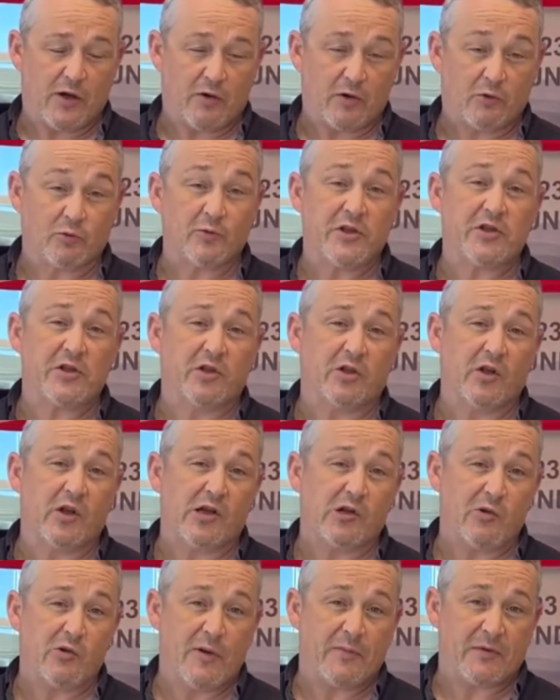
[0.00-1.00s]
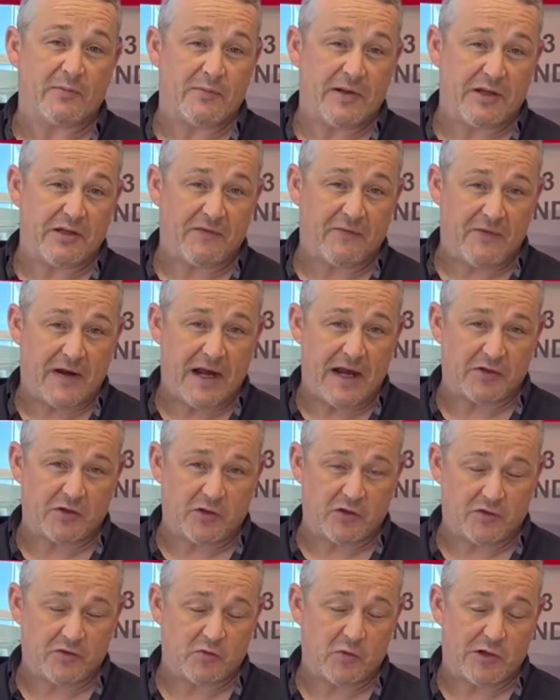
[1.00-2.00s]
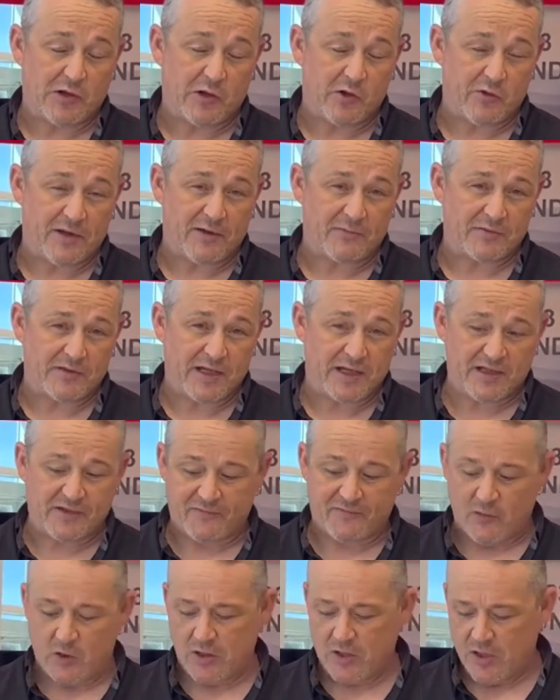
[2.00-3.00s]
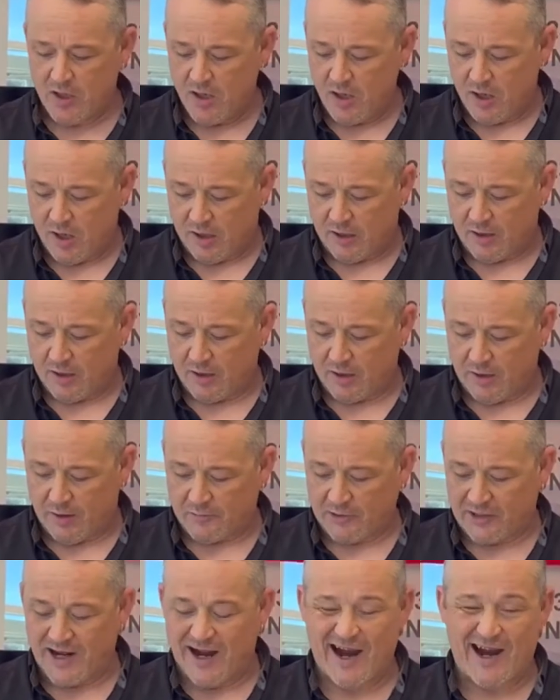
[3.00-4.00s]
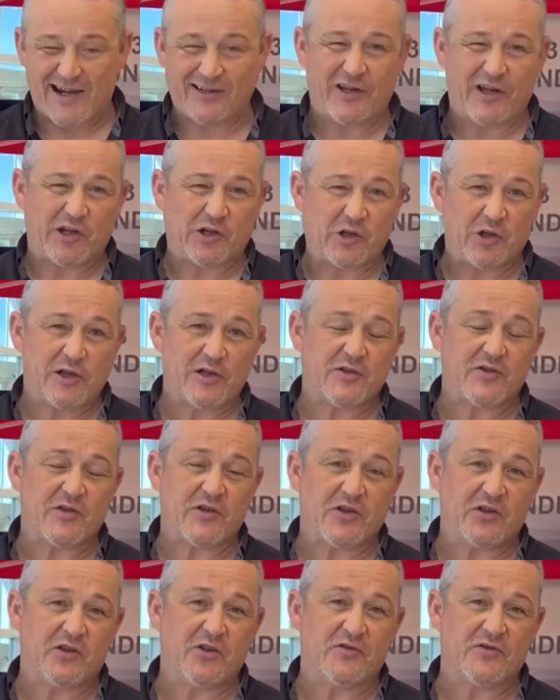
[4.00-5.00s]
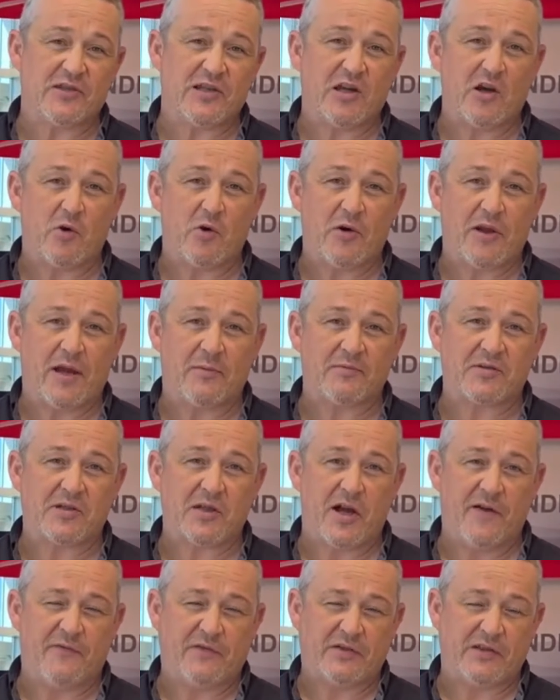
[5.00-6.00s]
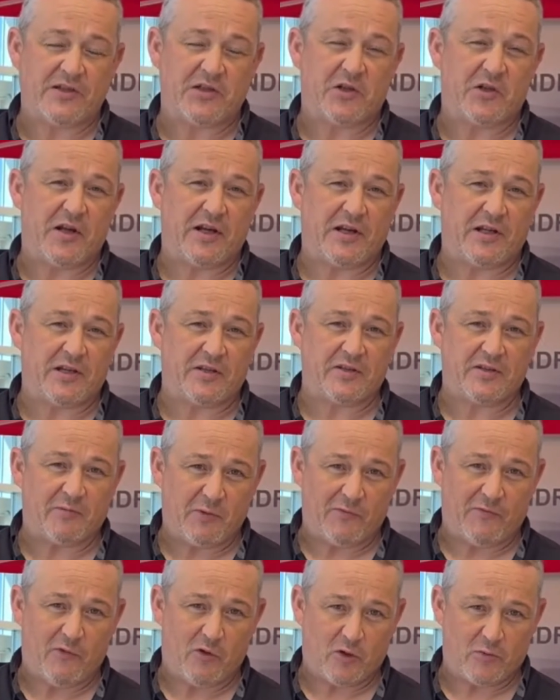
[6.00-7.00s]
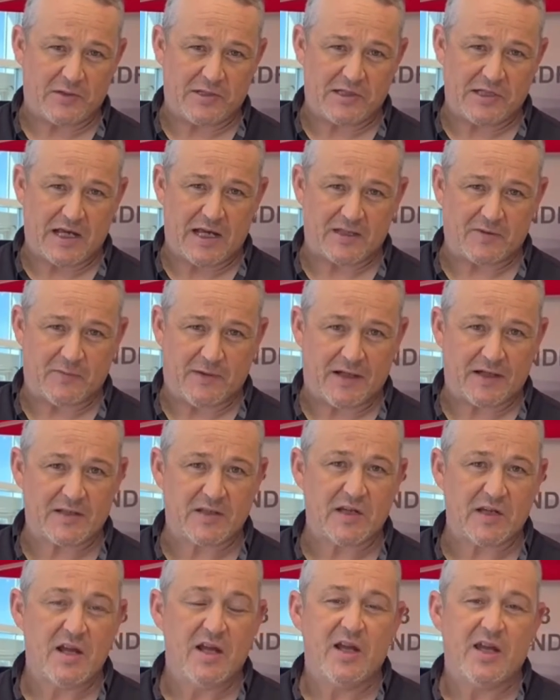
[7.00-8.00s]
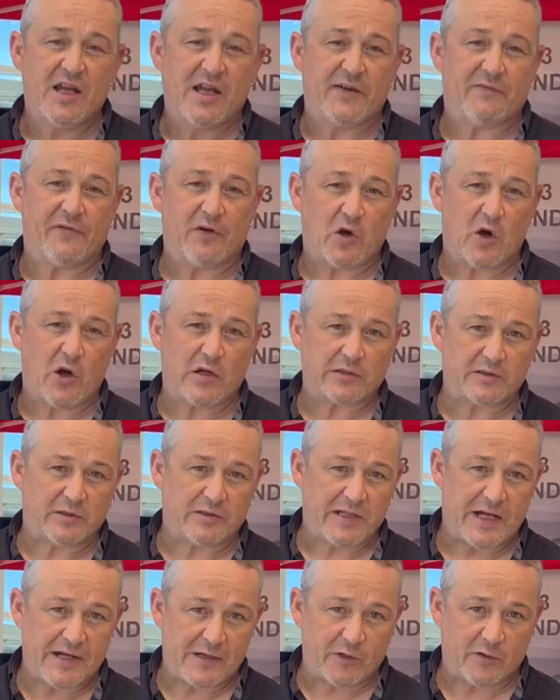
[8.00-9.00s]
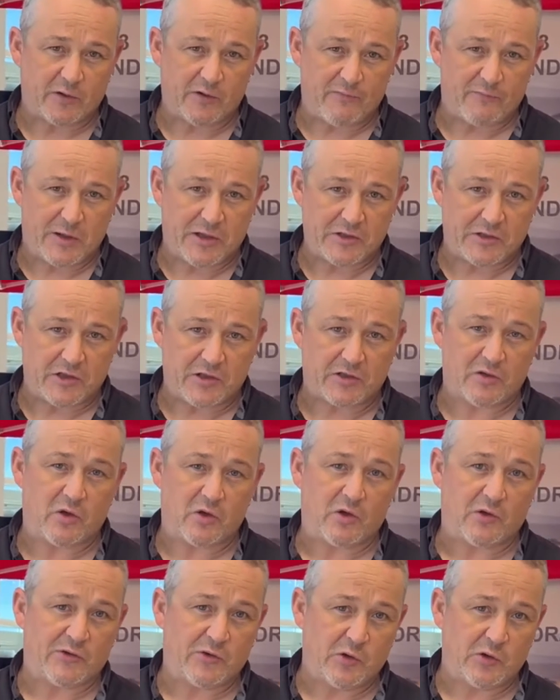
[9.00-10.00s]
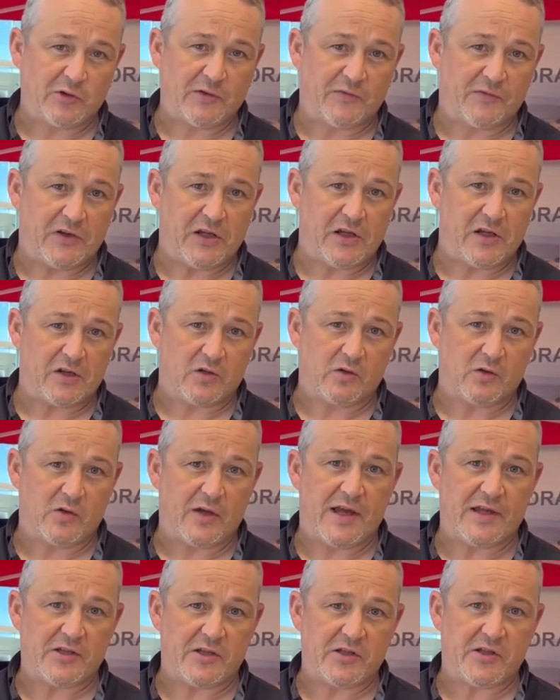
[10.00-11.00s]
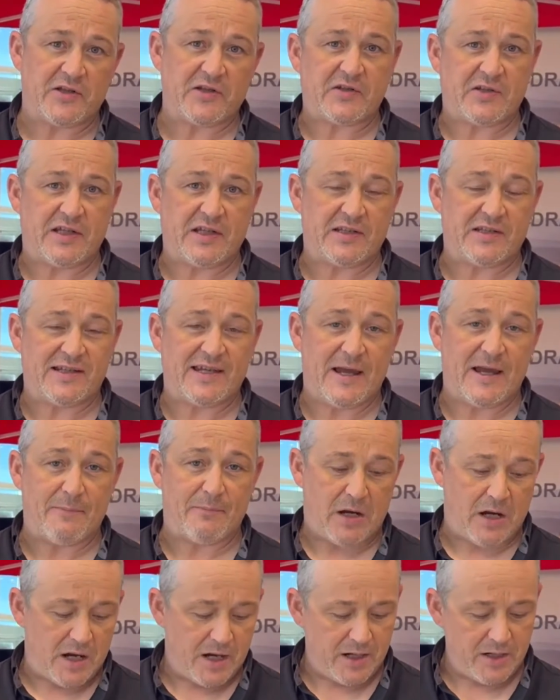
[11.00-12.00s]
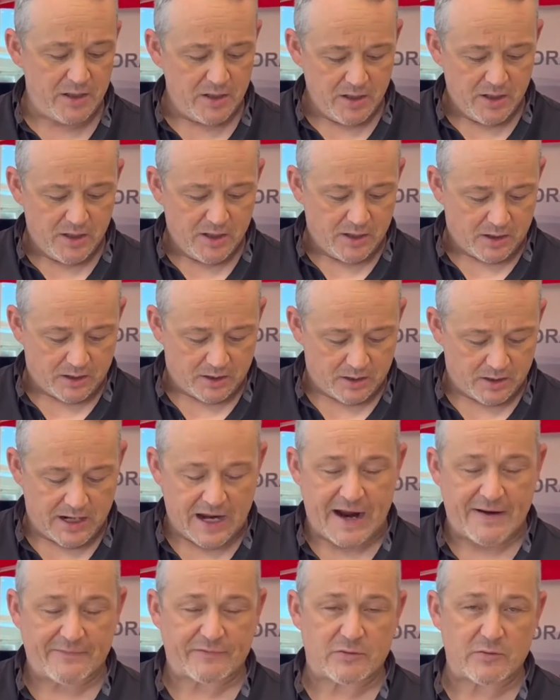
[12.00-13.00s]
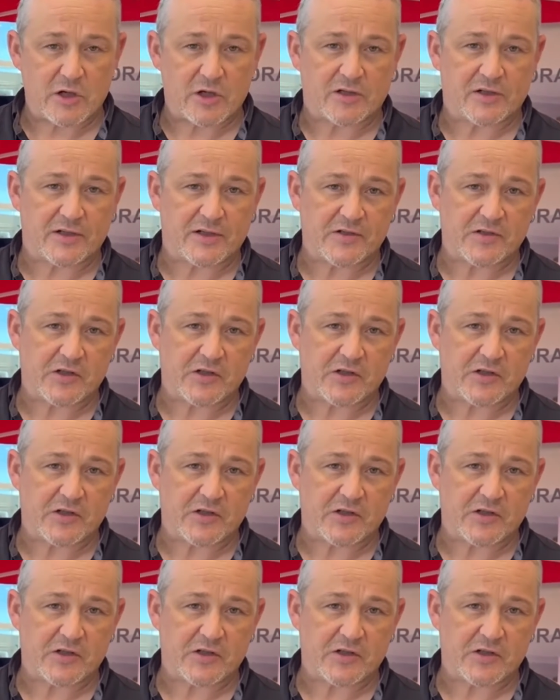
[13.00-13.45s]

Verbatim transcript: original equipment manufacturer is what OEM stands for, I'm going to highly encourage that you use the OEM stuff unless you're getting into performance aspects. If you're on a little tighter of budget or an older vehicle and you just need to get by, aftermarket